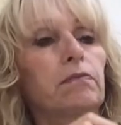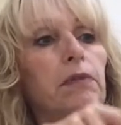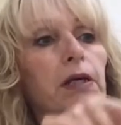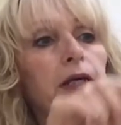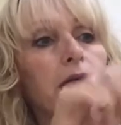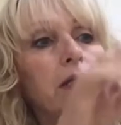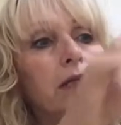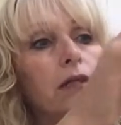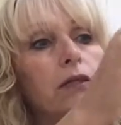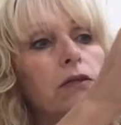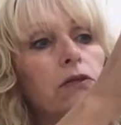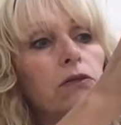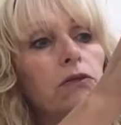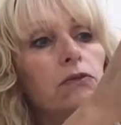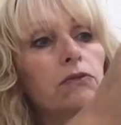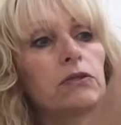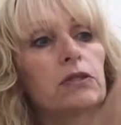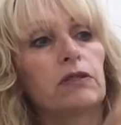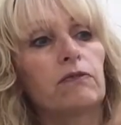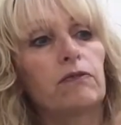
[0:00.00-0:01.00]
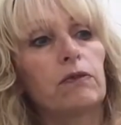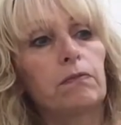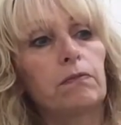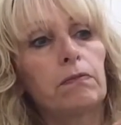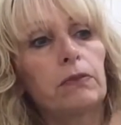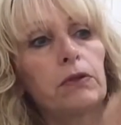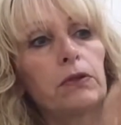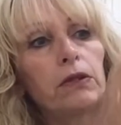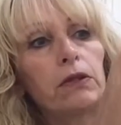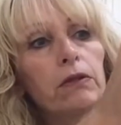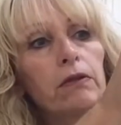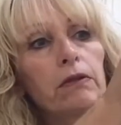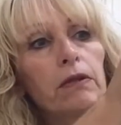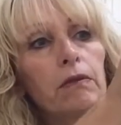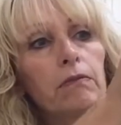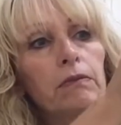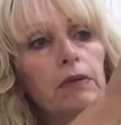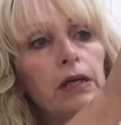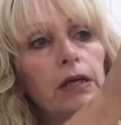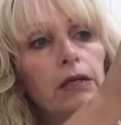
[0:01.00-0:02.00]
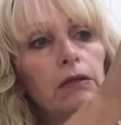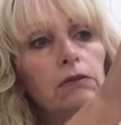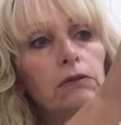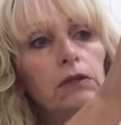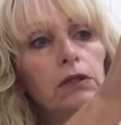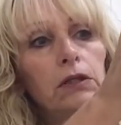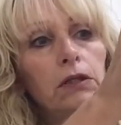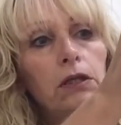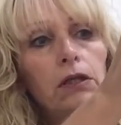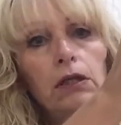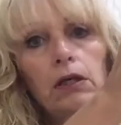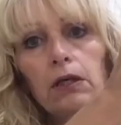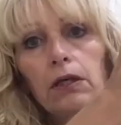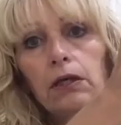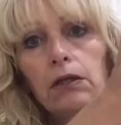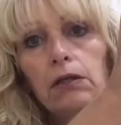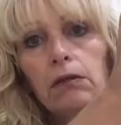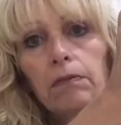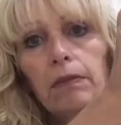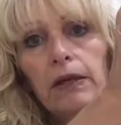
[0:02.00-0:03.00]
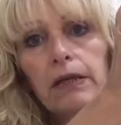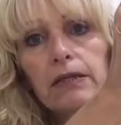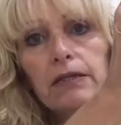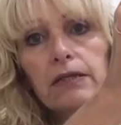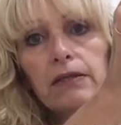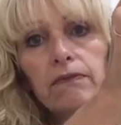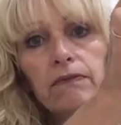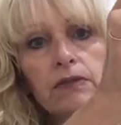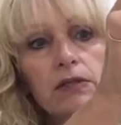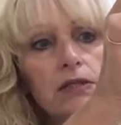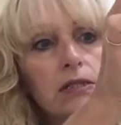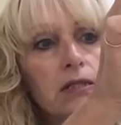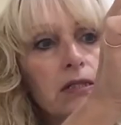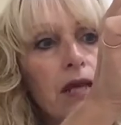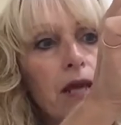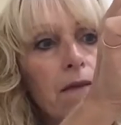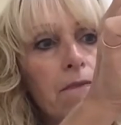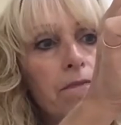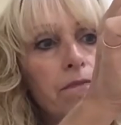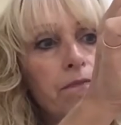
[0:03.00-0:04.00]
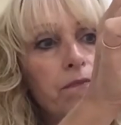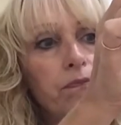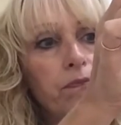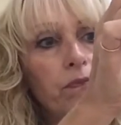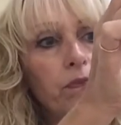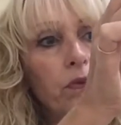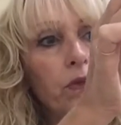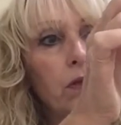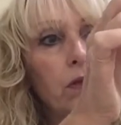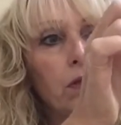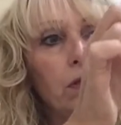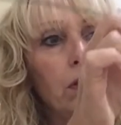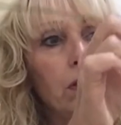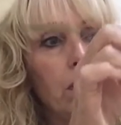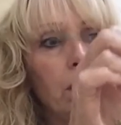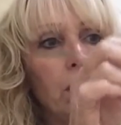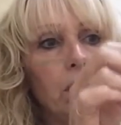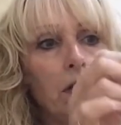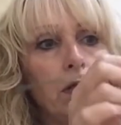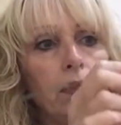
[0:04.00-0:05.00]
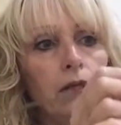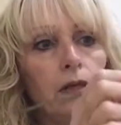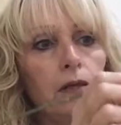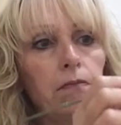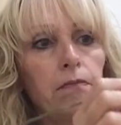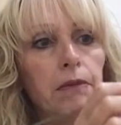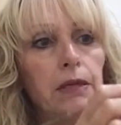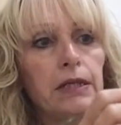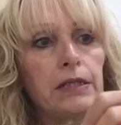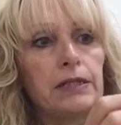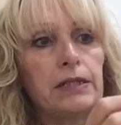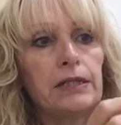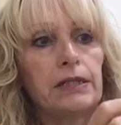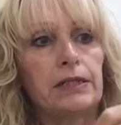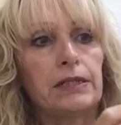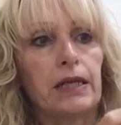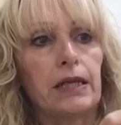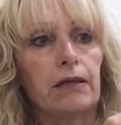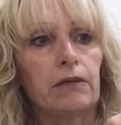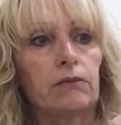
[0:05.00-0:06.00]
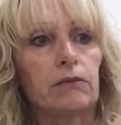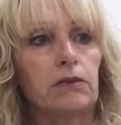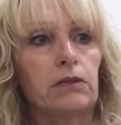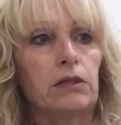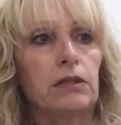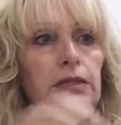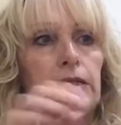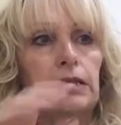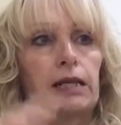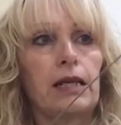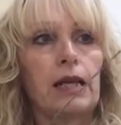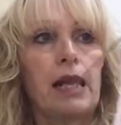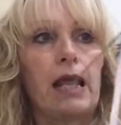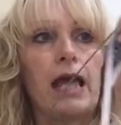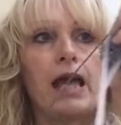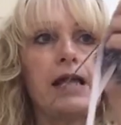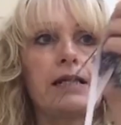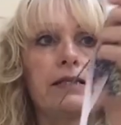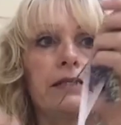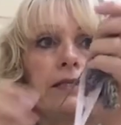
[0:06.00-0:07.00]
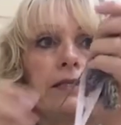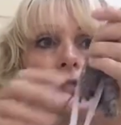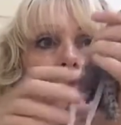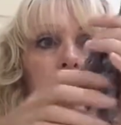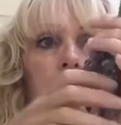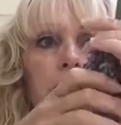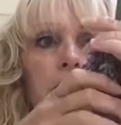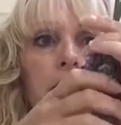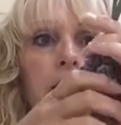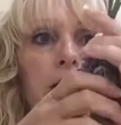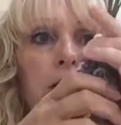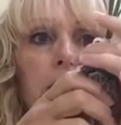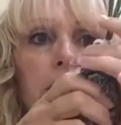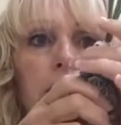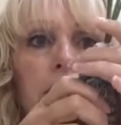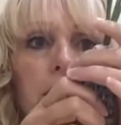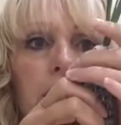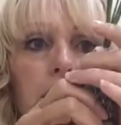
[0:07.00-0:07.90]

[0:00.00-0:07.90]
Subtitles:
making course, if you put your thumbnail at the base of the stem and then bend it down, it's less likely to